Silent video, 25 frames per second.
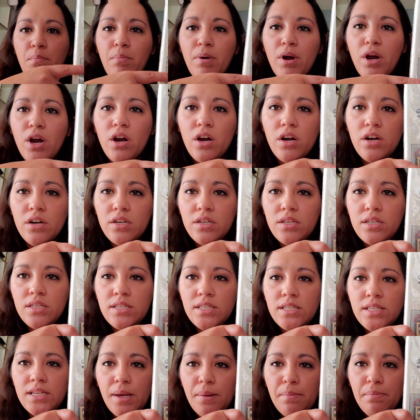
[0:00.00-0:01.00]

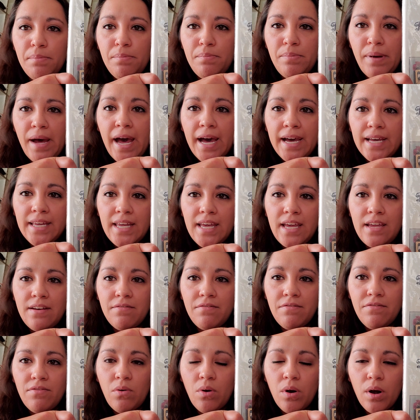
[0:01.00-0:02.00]
purse backing
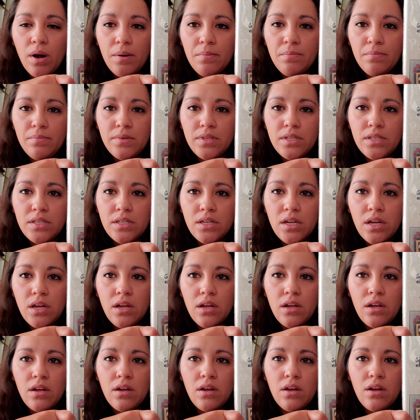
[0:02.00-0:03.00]
forms,
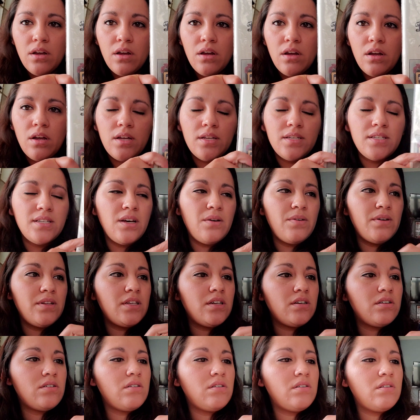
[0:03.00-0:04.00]
is that what
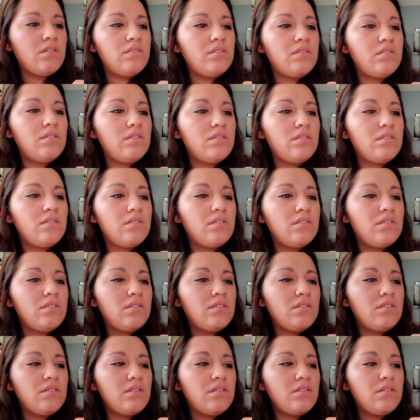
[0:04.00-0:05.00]
they're called?
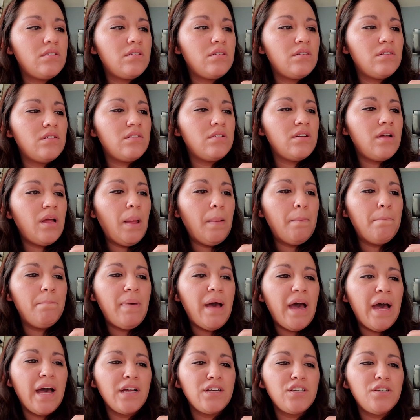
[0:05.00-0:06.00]

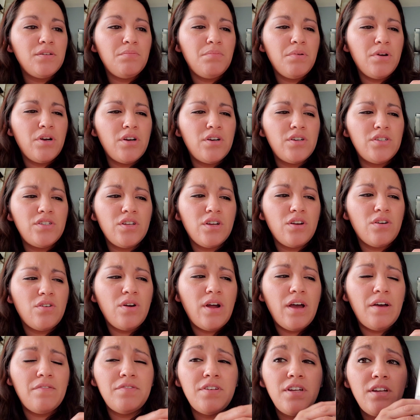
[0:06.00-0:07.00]
Backed purse
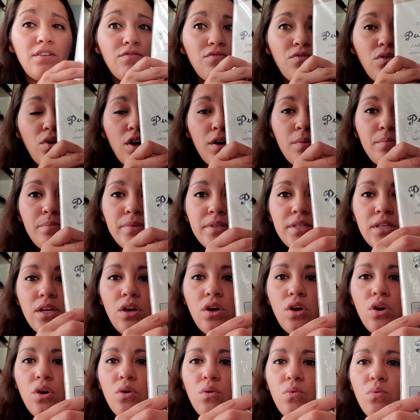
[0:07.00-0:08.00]
crafting forms
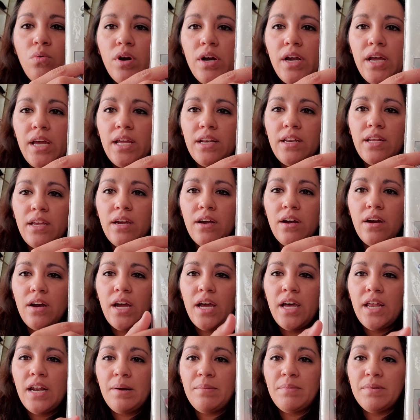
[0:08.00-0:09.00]
were in here,
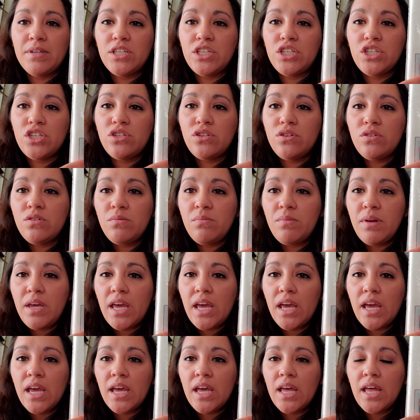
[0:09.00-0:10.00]
and I'm
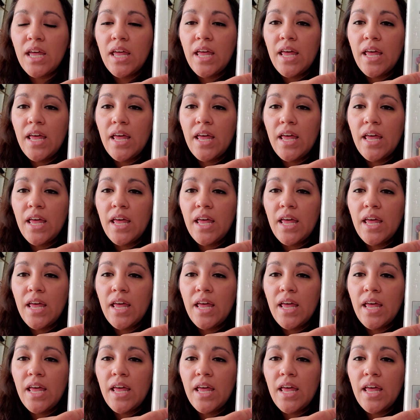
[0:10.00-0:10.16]
assuming